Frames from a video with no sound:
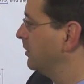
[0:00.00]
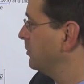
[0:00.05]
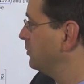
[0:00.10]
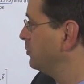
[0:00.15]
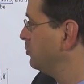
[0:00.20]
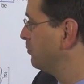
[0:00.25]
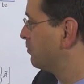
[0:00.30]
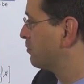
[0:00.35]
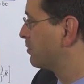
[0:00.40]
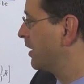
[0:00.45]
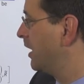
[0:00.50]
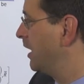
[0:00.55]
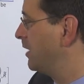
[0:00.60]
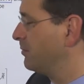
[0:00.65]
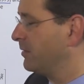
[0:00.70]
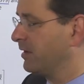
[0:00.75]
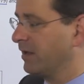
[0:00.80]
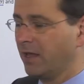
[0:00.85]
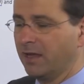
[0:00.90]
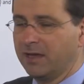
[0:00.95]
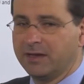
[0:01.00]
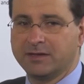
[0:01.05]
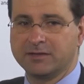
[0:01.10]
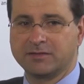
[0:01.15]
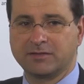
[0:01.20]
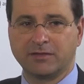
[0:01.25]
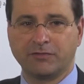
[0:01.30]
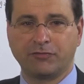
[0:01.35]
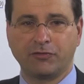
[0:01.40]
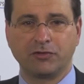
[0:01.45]
U prime, again,
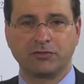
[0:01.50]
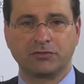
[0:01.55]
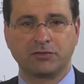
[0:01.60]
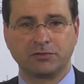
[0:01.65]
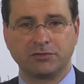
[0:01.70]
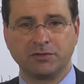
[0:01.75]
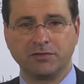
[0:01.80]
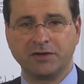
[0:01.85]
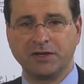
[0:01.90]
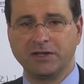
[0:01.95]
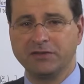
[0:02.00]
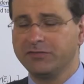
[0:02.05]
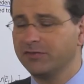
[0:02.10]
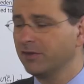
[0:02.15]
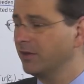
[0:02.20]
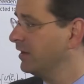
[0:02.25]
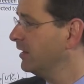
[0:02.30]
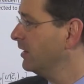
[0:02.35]
is the first derivative.